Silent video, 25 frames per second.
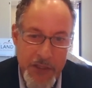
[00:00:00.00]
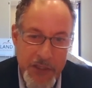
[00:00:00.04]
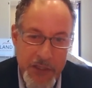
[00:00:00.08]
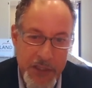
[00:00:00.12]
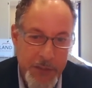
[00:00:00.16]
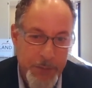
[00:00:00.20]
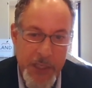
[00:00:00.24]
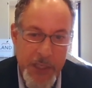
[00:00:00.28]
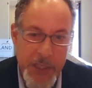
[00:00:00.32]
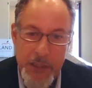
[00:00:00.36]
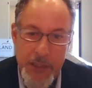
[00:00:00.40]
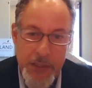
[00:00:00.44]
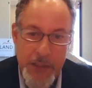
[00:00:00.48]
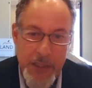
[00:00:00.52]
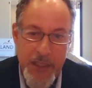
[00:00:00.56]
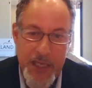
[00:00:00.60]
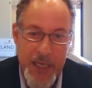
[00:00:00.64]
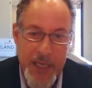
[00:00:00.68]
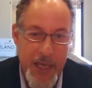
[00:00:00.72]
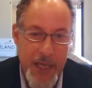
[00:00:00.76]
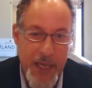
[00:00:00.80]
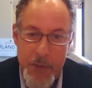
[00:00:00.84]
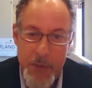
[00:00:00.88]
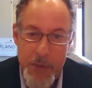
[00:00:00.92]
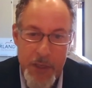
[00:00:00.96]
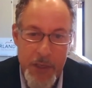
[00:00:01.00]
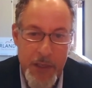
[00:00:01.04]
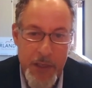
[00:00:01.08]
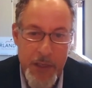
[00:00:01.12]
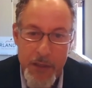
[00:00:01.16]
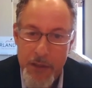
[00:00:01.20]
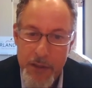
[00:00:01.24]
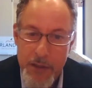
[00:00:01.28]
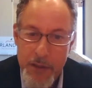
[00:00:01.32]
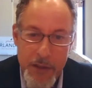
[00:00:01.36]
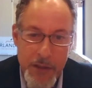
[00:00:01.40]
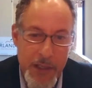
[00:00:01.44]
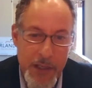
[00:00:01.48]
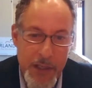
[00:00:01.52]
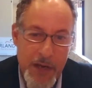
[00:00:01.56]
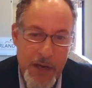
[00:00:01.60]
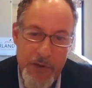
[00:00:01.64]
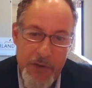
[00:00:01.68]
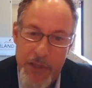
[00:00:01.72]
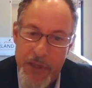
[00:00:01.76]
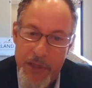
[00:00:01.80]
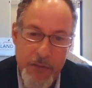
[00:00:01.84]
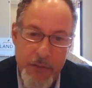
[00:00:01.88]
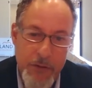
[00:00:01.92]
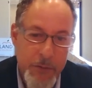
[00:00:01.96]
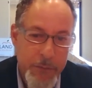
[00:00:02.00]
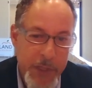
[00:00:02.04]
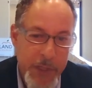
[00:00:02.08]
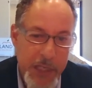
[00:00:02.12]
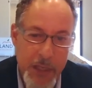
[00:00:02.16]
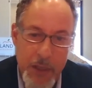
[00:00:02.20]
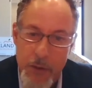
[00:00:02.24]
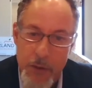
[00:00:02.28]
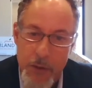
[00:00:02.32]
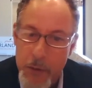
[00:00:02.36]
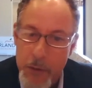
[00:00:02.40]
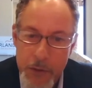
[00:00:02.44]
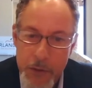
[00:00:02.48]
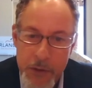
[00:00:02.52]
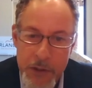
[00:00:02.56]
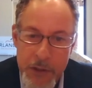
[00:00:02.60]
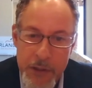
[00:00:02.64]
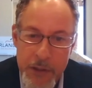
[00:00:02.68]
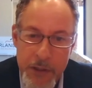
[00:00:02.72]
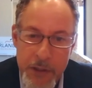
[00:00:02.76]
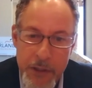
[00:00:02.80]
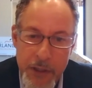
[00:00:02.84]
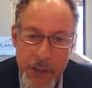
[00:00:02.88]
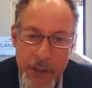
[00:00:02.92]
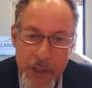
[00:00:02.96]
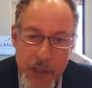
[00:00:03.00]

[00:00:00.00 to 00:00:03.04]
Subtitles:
Just speak to the camera. Everything will be cool.